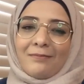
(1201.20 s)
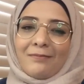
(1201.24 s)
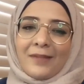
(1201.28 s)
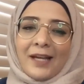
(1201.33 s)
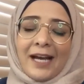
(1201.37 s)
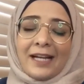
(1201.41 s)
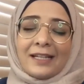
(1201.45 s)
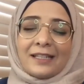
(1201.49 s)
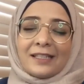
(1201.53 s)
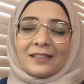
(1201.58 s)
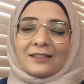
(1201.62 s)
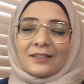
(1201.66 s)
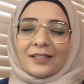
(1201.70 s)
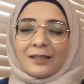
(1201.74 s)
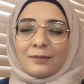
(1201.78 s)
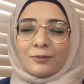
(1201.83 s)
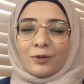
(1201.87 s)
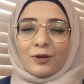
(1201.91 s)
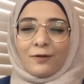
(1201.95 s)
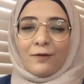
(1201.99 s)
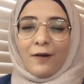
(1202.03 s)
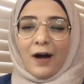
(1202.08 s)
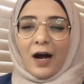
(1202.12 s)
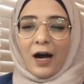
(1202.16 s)
and in terms
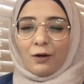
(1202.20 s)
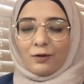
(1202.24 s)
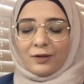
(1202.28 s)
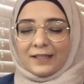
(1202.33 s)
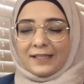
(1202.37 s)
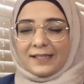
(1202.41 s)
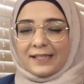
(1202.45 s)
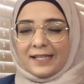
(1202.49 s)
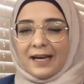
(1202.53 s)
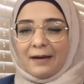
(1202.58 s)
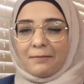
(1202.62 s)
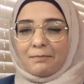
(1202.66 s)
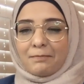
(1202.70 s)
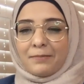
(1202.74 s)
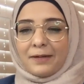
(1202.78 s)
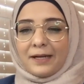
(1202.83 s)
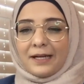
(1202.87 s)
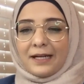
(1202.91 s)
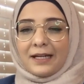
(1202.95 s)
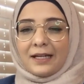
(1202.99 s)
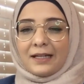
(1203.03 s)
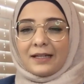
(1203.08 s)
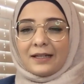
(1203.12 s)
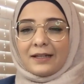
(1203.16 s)
of our
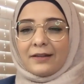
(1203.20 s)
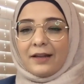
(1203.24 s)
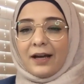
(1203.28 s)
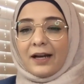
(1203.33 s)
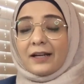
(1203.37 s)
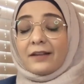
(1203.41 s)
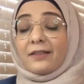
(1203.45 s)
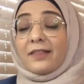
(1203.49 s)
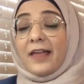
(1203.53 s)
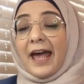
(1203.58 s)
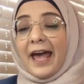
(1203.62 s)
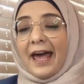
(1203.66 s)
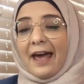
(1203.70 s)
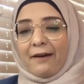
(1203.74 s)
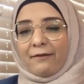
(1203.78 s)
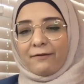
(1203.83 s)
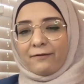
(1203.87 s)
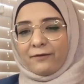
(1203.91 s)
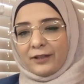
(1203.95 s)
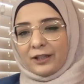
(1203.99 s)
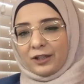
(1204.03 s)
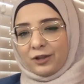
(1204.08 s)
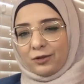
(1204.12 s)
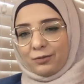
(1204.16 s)
sample, like the
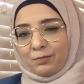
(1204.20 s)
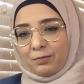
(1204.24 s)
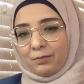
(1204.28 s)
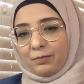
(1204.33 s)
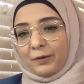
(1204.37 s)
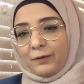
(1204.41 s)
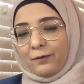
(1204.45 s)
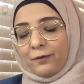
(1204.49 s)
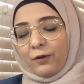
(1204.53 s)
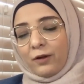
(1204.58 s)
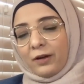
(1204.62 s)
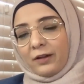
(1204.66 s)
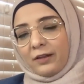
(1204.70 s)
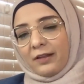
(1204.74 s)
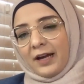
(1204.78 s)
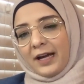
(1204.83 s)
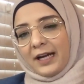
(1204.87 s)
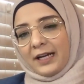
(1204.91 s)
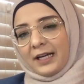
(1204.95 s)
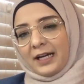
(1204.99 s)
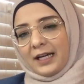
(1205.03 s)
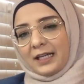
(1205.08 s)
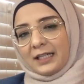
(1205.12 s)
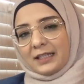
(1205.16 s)
average before the
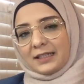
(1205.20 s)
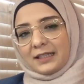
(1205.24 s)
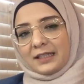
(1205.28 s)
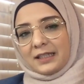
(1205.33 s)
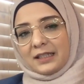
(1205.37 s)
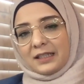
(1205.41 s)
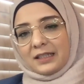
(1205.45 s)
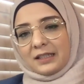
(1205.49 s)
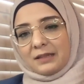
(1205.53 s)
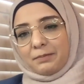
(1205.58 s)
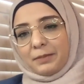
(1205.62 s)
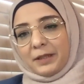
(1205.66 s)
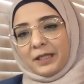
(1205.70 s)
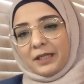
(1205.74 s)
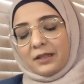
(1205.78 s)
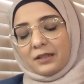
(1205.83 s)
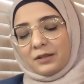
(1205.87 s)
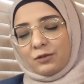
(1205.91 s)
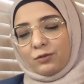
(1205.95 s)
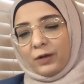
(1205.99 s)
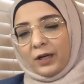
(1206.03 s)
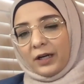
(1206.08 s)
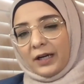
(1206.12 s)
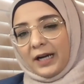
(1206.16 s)
analysis,
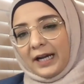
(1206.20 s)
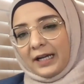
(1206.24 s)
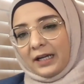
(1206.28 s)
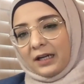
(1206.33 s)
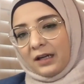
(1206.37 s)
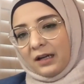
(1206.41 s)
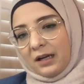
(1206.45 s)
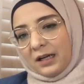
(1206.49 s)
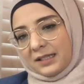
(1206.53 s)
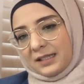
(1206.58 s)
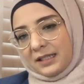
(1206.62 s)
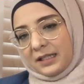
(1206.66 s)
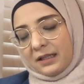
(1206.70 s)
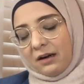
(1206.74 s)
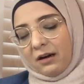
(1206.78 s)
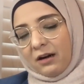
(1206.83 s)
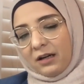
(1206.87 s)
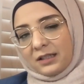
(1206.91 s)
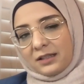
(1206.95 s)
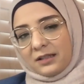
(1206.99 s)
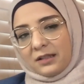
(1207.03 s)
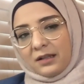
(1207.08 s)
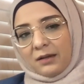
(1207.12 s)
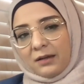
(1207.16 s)
because we are analyzing
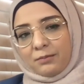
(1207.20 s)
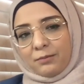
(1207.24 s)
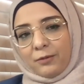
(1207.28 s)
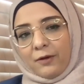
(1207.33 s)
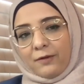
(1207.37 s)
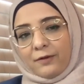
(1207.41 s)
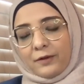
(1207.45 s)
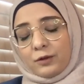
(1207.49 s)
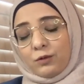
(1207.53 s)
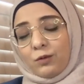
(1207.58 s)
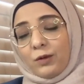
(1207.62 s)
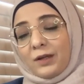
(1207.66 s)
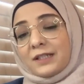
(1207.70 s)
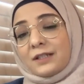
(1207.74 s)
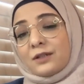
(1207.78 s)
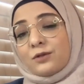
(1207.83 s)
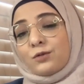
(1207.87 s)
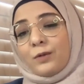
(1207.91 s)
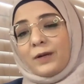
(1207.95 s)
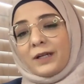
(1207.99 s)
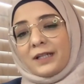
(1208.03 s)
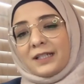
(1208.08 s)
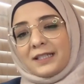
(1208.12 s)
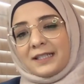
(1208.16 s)
arts nonprofit, was
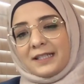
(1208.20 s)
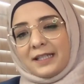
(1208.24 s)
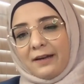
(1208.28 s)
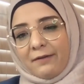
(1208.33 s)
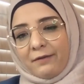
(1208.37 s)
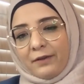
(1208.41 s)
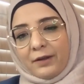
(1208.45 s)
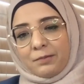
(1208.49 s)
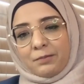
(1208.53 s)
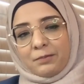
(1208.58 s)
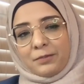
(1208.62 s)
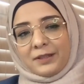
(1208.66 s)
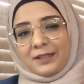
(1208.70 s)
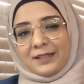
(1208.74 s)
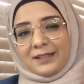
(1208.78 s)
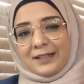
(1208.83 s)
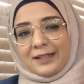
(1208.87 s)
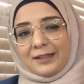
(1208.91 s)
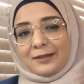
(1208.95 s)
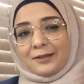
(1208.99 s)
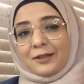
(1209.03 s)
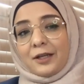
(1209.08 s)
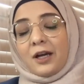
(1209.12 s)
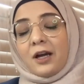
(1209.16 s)

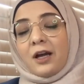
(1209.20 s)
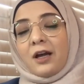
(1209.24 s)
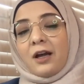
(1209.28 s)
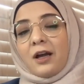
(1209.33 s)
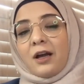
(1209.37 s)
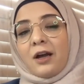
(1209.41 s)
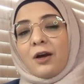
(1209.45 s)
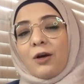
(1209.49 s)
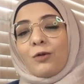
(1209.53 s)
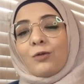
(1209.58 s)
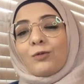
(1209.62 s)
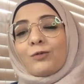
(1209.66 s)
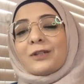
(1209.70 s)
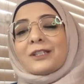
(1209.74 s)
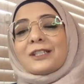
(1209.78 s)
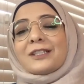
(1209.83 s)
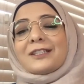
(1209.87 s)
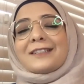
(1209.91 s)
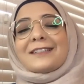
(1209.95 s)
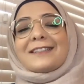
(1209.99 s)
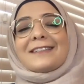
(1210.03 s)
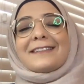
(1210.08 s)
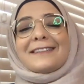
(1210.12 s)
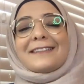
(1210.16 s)
27%, which
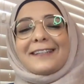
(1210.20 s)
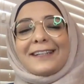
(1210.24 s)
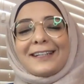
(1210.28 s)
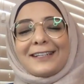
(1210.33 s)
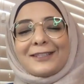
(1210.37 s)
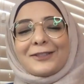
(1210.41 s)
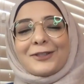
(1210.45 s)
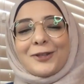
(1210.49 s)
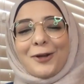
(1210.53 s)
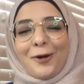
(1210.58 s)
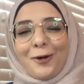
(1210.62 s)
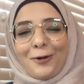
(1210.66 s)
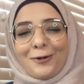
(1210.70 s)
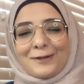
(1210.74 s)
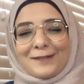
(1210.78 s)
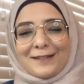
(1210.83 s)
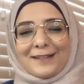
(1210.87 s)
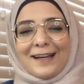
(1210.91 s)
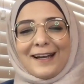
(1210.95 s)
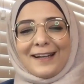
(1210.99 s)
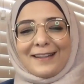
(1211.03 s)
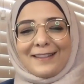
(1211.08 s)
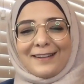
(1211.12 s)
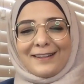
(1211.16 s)
still shows
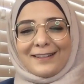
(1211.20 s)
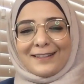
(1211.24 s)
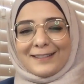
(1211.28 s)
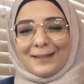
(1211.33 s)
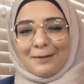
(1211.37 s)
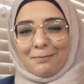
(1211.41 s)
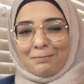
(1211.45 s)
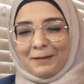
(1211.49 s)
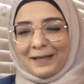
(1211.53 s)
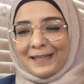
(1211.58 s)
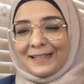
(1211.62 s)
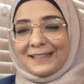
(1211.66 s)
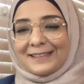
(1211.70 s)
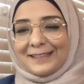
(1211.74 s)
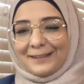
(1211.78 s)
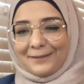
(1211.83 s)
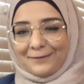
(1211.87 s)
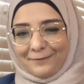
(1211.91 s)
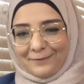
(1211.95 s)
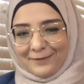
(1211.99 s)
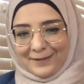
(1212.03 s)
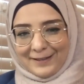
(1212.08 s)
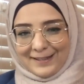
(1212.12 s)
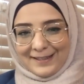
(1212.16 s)
that there is a big
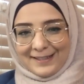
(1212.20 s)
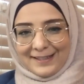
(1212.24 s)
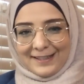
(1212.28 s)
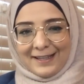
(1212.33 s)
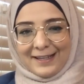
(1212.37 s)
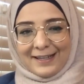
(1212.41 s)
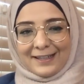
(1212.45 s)
difference.